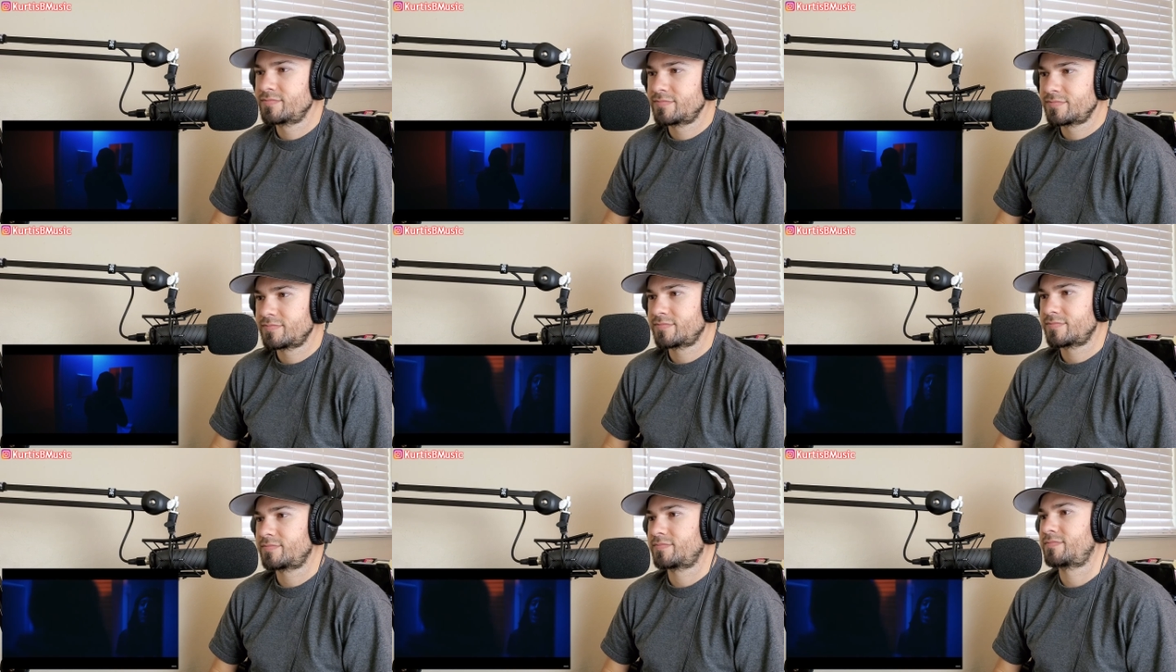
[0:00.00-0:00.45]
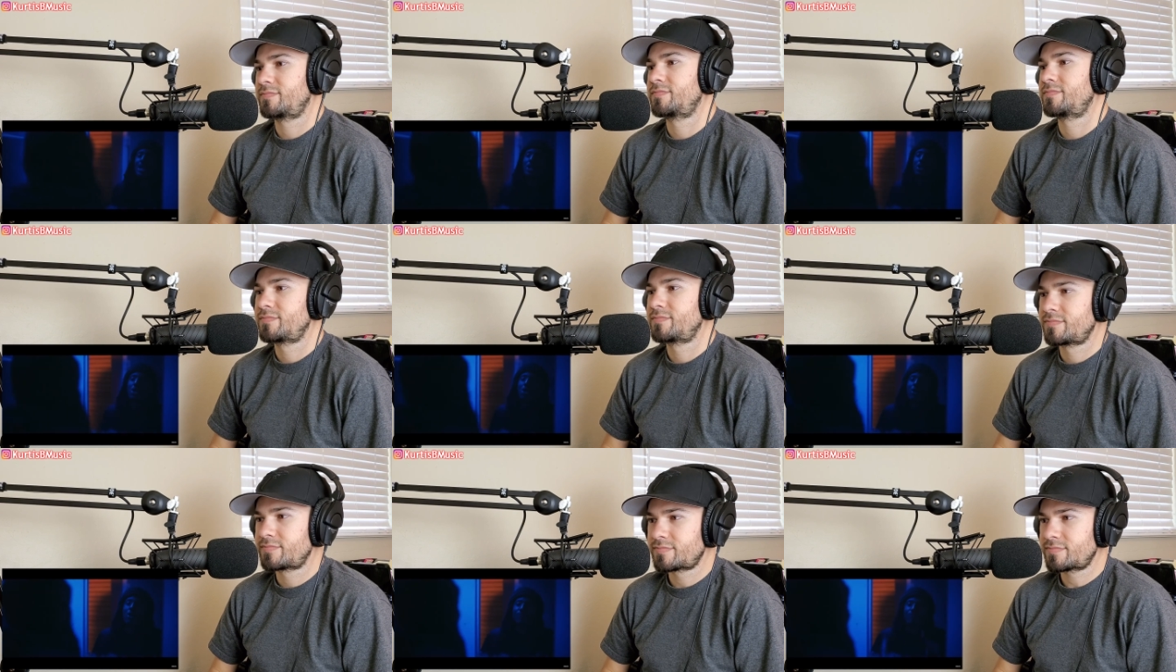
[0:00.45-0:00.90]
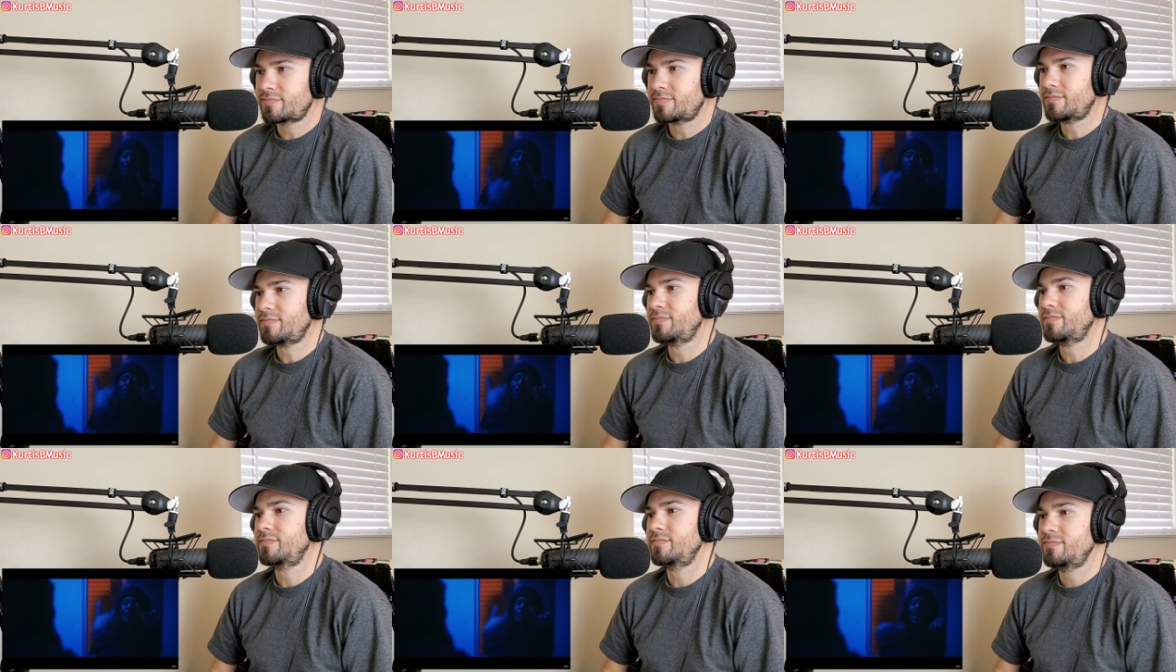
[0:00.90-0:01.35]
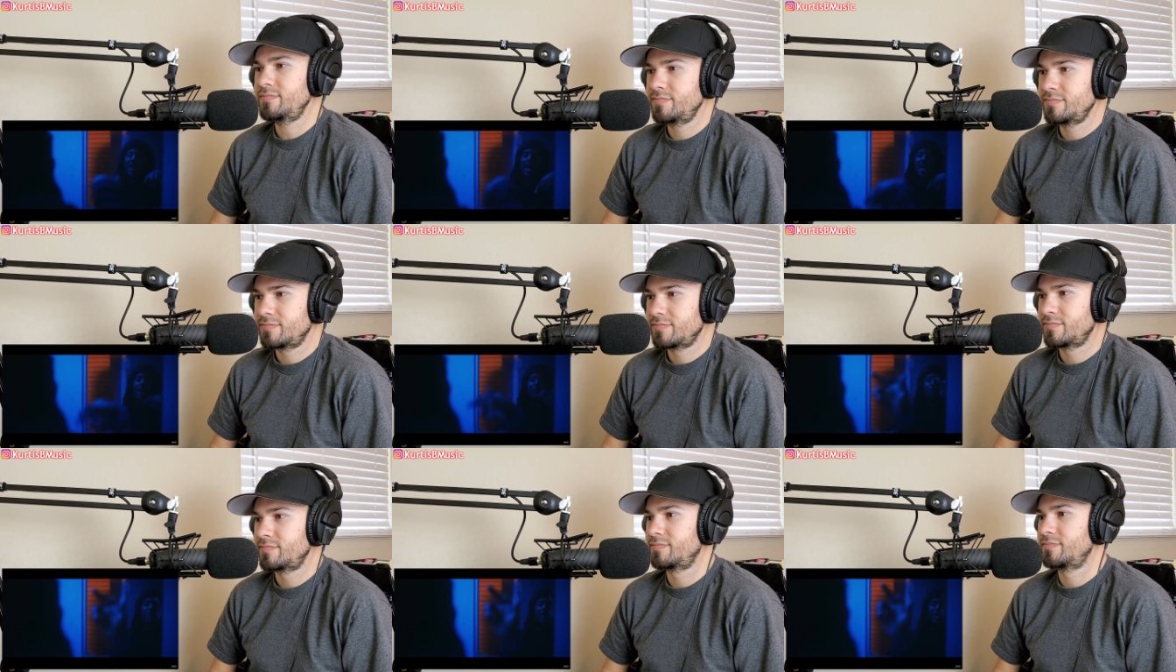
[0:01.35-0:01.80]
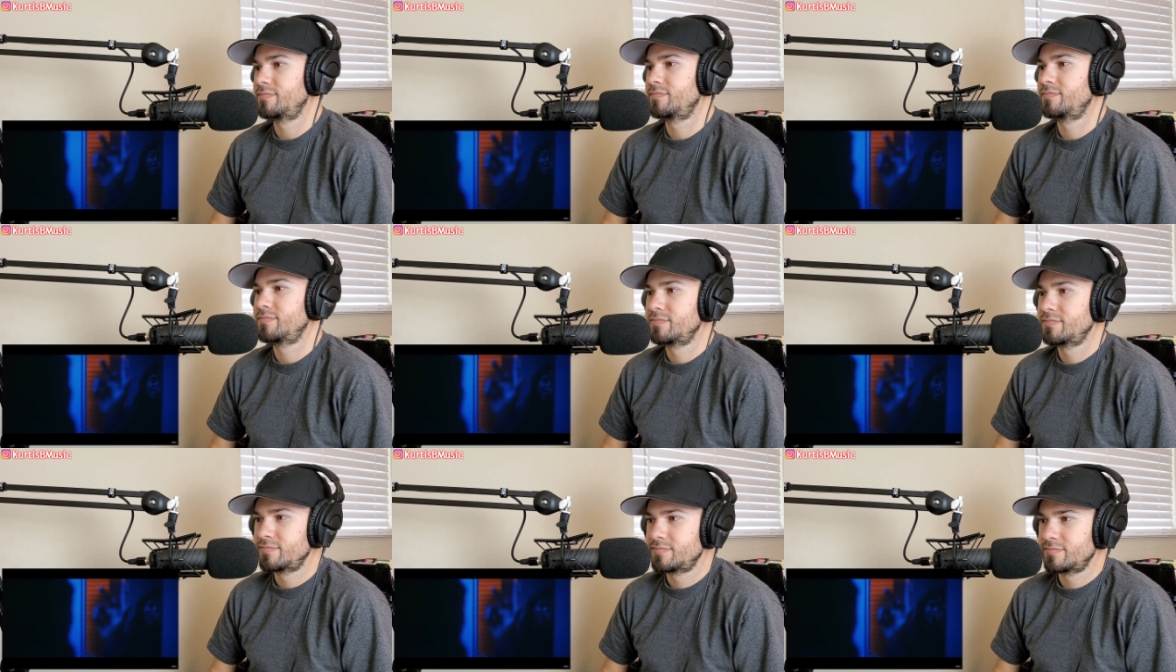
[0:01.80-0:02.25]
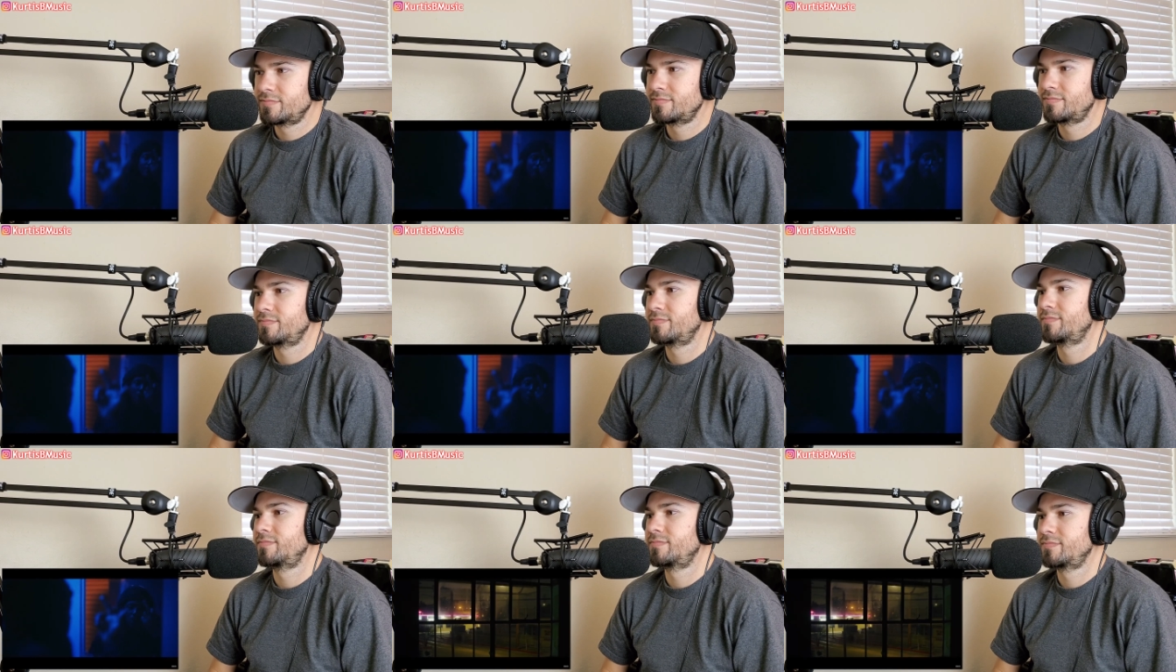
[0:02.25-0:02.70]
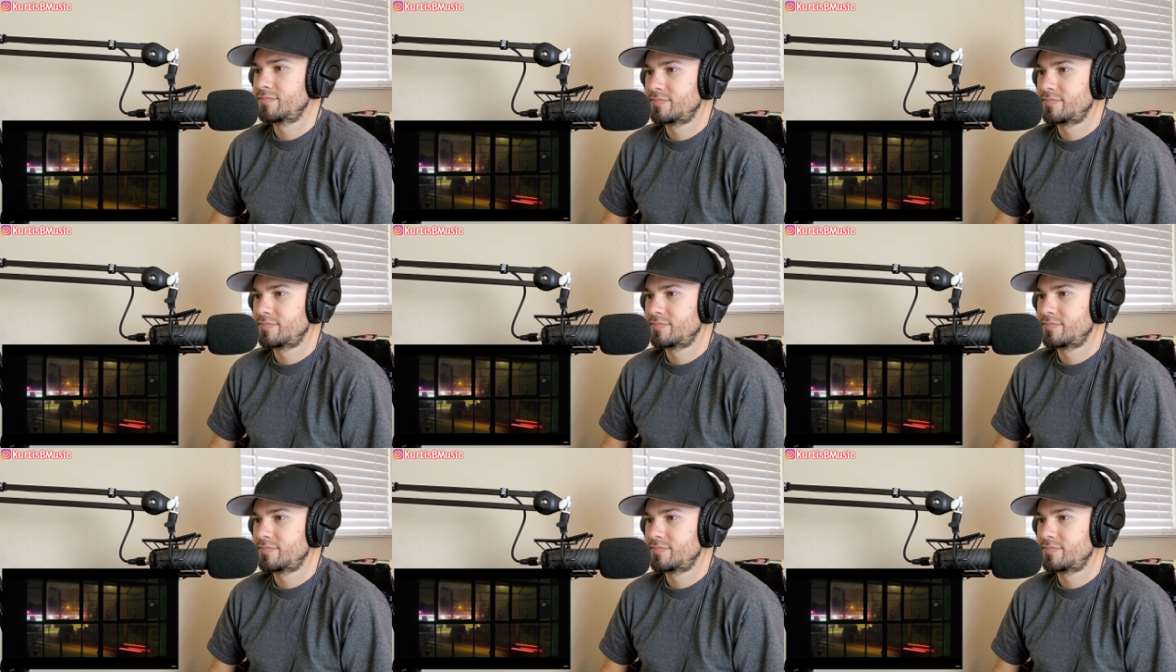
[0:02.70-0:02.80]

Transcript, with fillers: They wanna know if I'm one mob, run and tell them no.